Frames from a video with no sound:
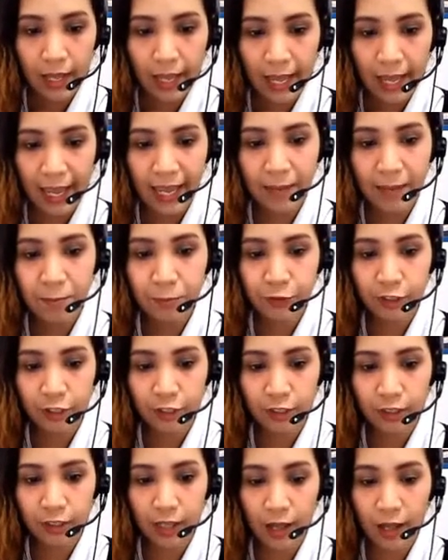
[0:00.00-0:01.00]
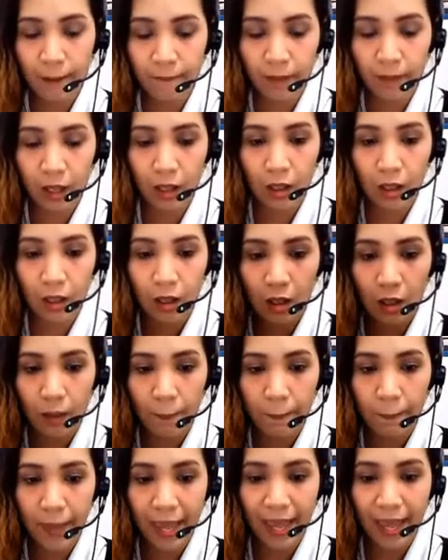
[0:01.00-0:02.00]
April, comma,
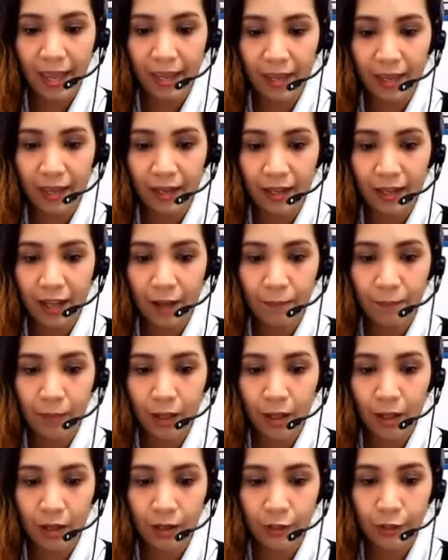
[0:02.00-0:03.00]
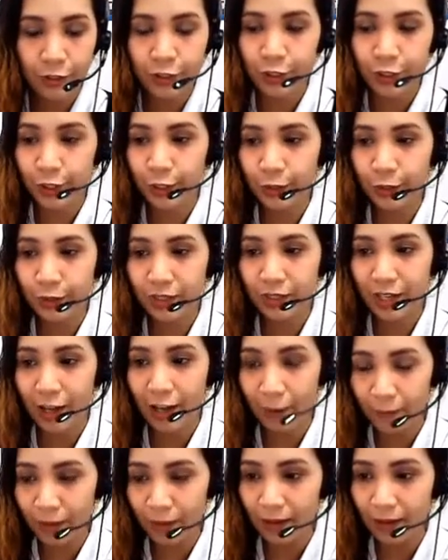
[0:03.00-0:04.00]
May, comma, June,
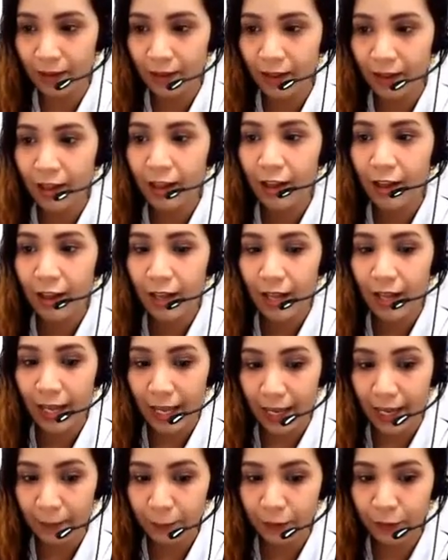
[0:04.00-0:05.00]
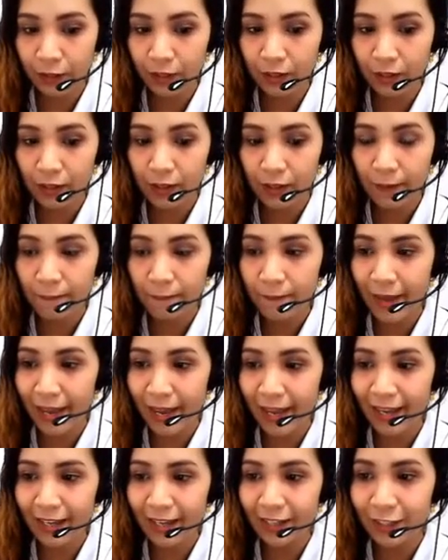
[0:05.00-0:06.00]
comma. April,
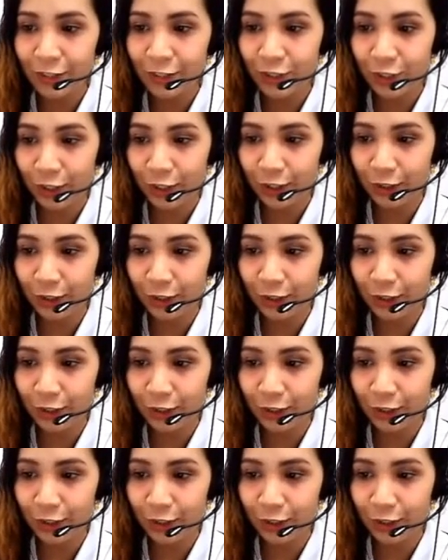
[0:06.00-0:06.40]
May, June.